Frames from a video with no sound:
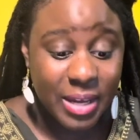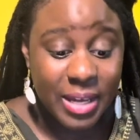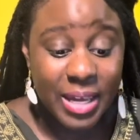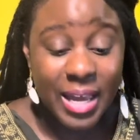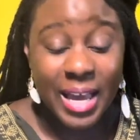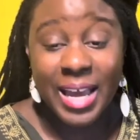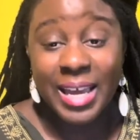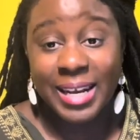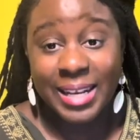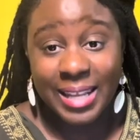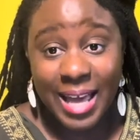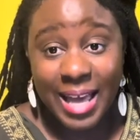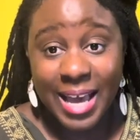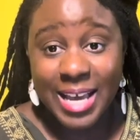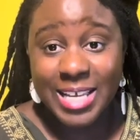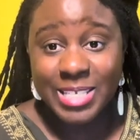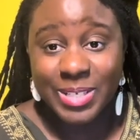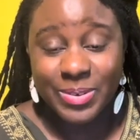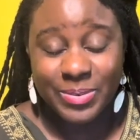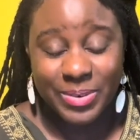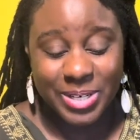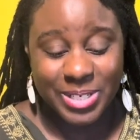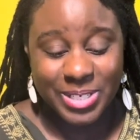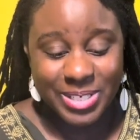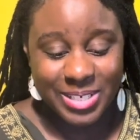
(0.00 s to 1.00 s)
And last
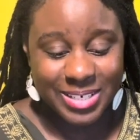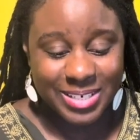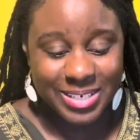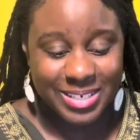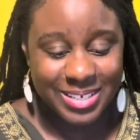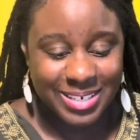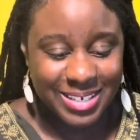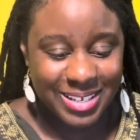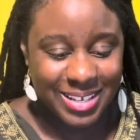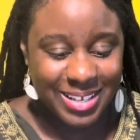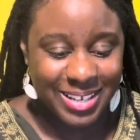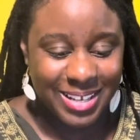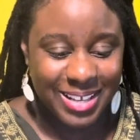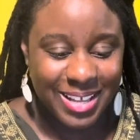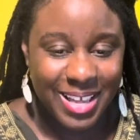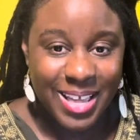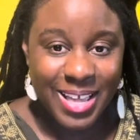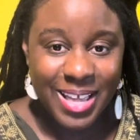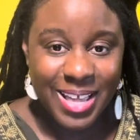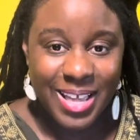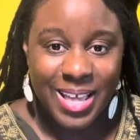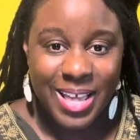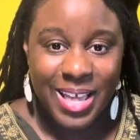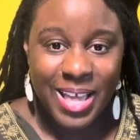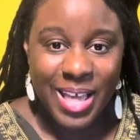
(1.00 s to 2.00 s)
question.
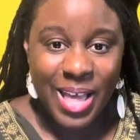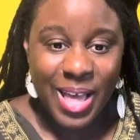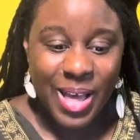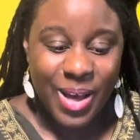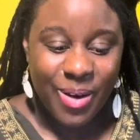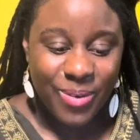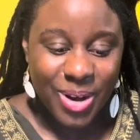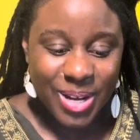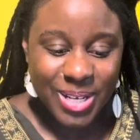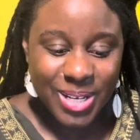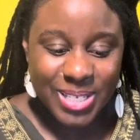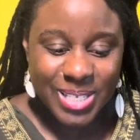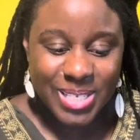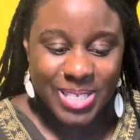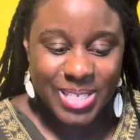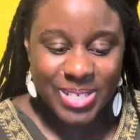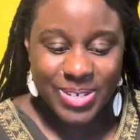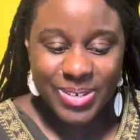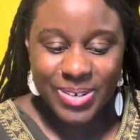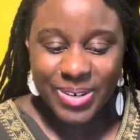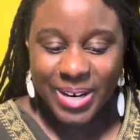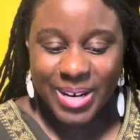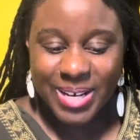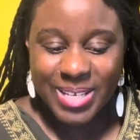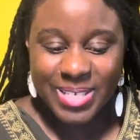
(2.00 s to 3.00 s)
What
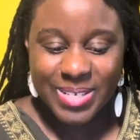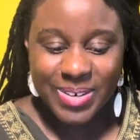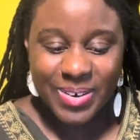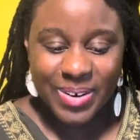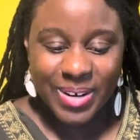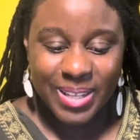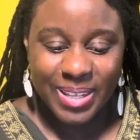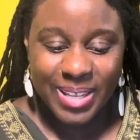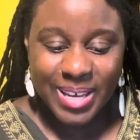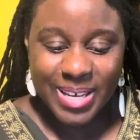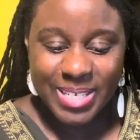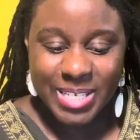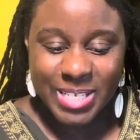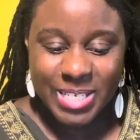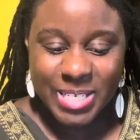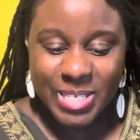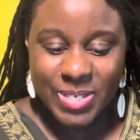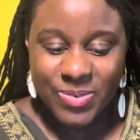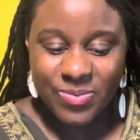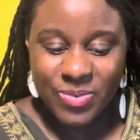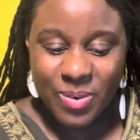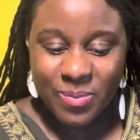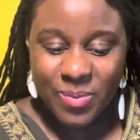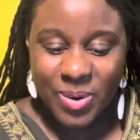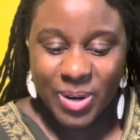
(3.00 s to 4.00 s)
stories or lessons
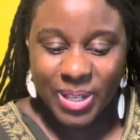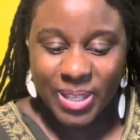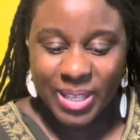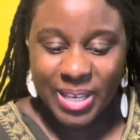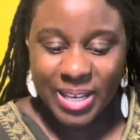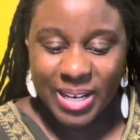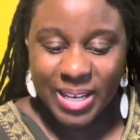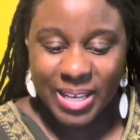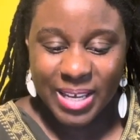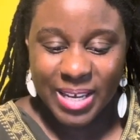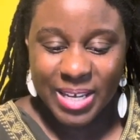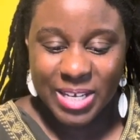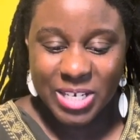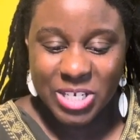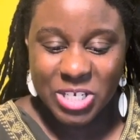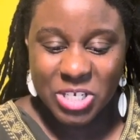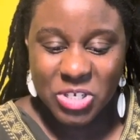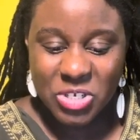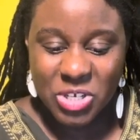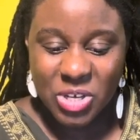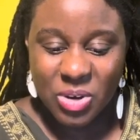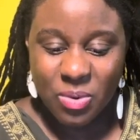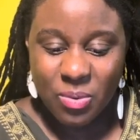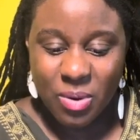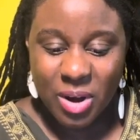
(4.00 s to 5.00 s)
from your lineage do
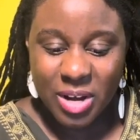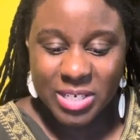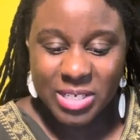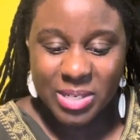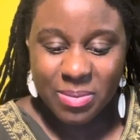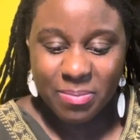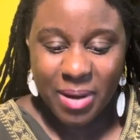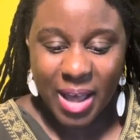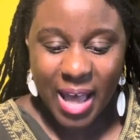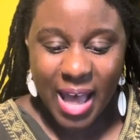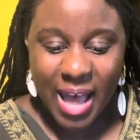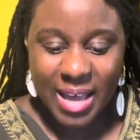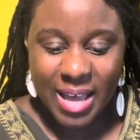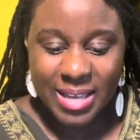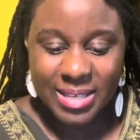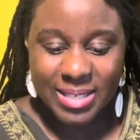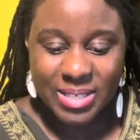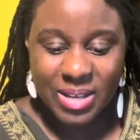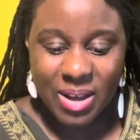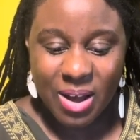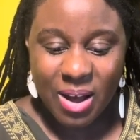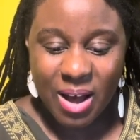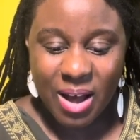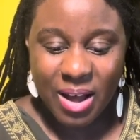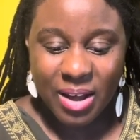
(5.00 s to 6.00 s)
you want to pass
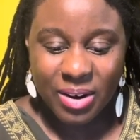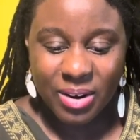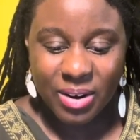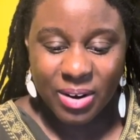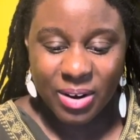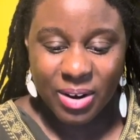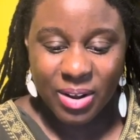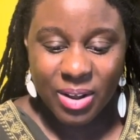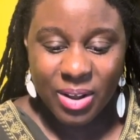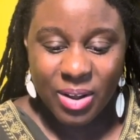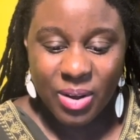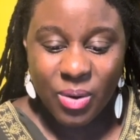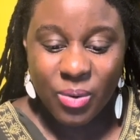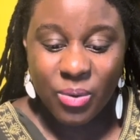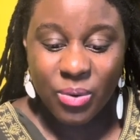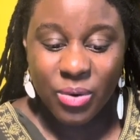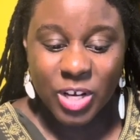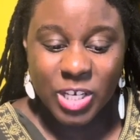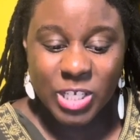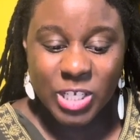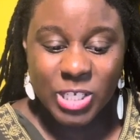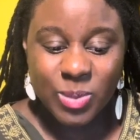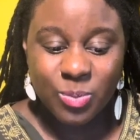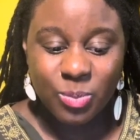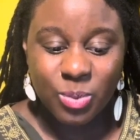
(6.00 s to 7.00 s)
on or
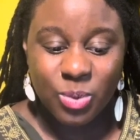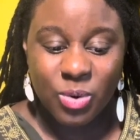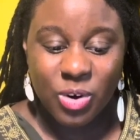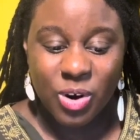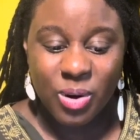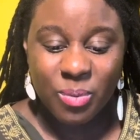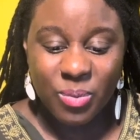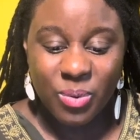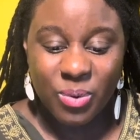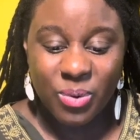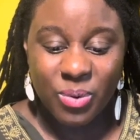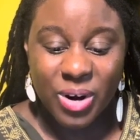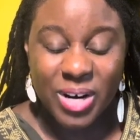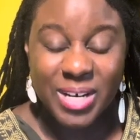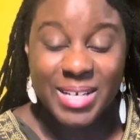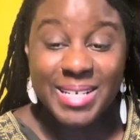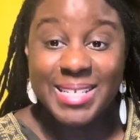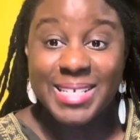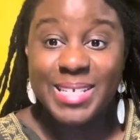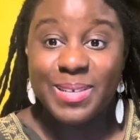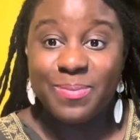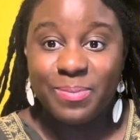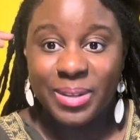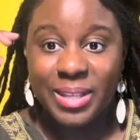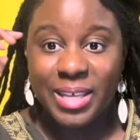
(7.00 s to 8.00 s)
explore more
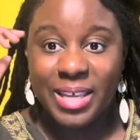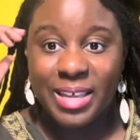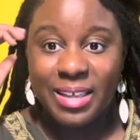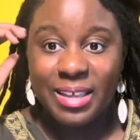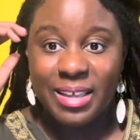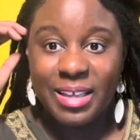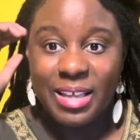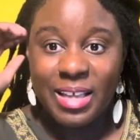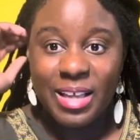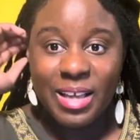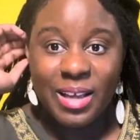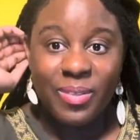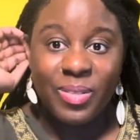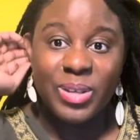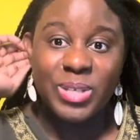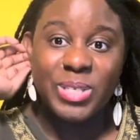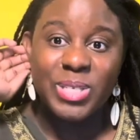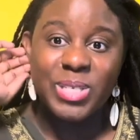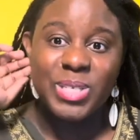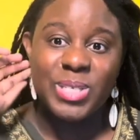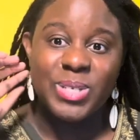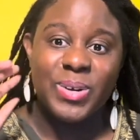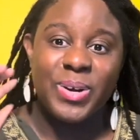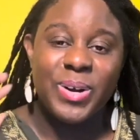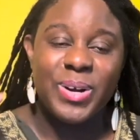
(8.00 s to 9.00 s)
deeply? The
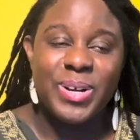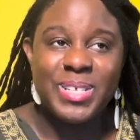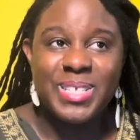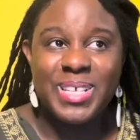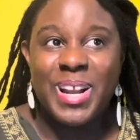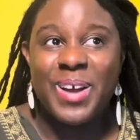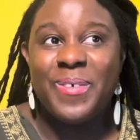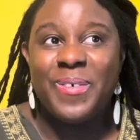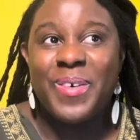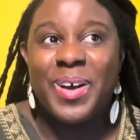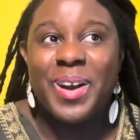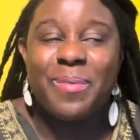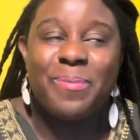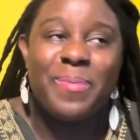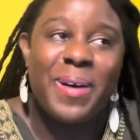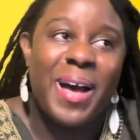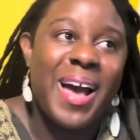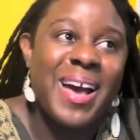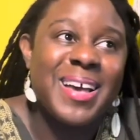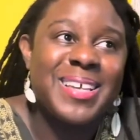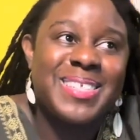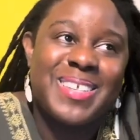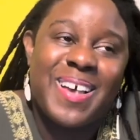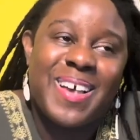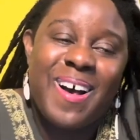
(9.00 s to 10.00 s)
stories that I want to
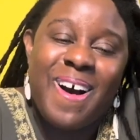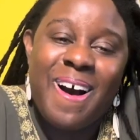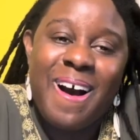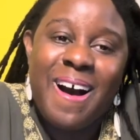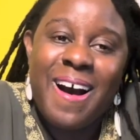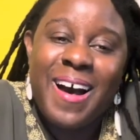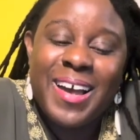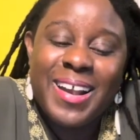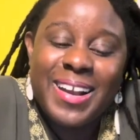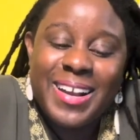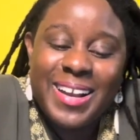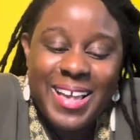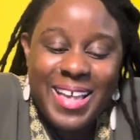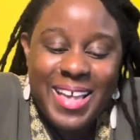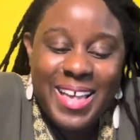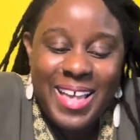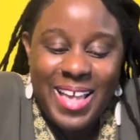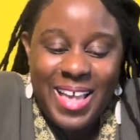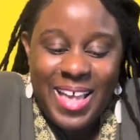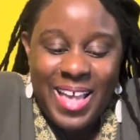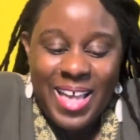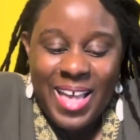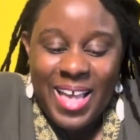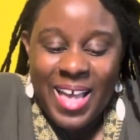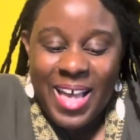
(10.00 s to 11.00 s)
pass on
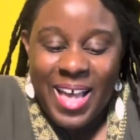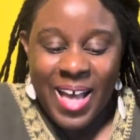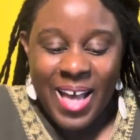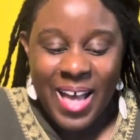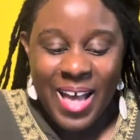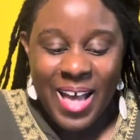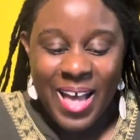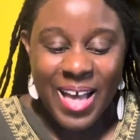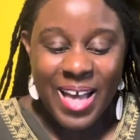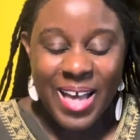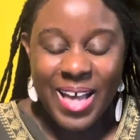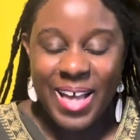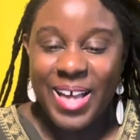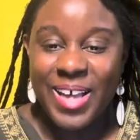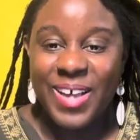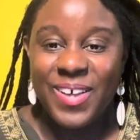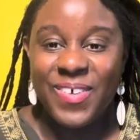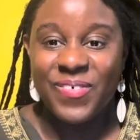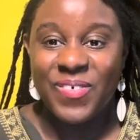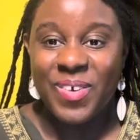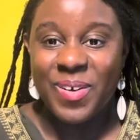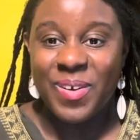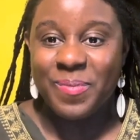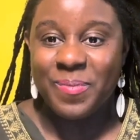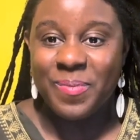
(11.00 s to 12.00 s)

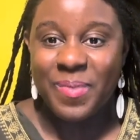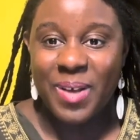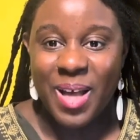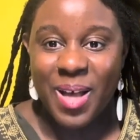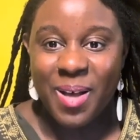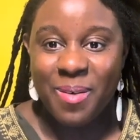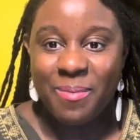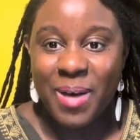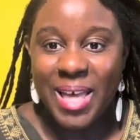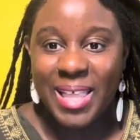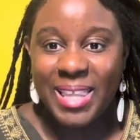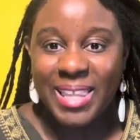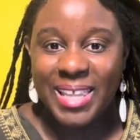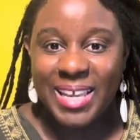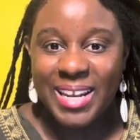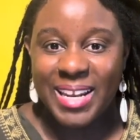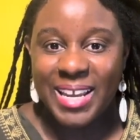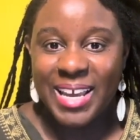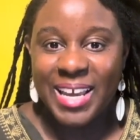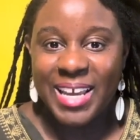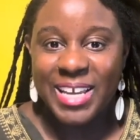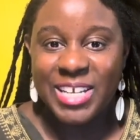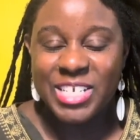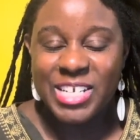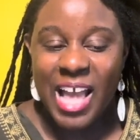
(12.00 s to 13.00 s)
from my
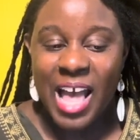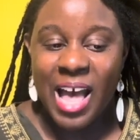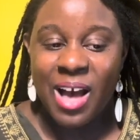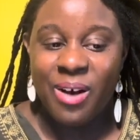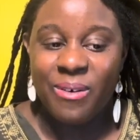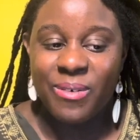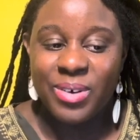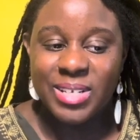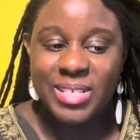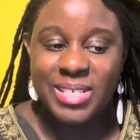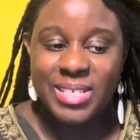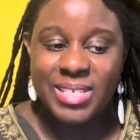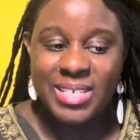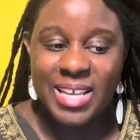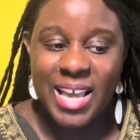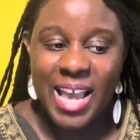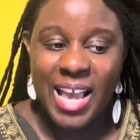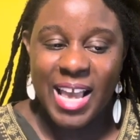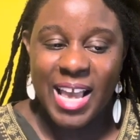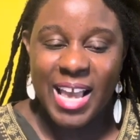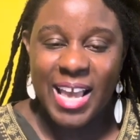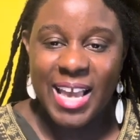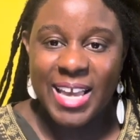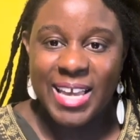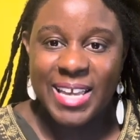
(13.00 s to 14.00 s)
lineage, I would
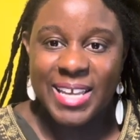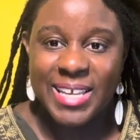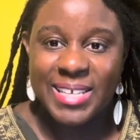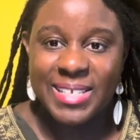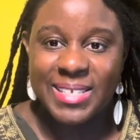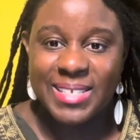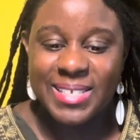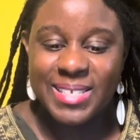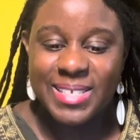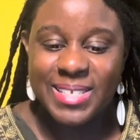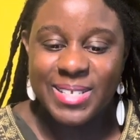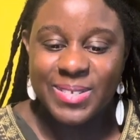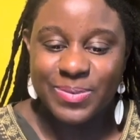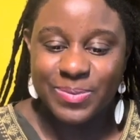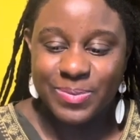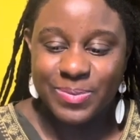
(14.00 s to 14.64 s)
say, is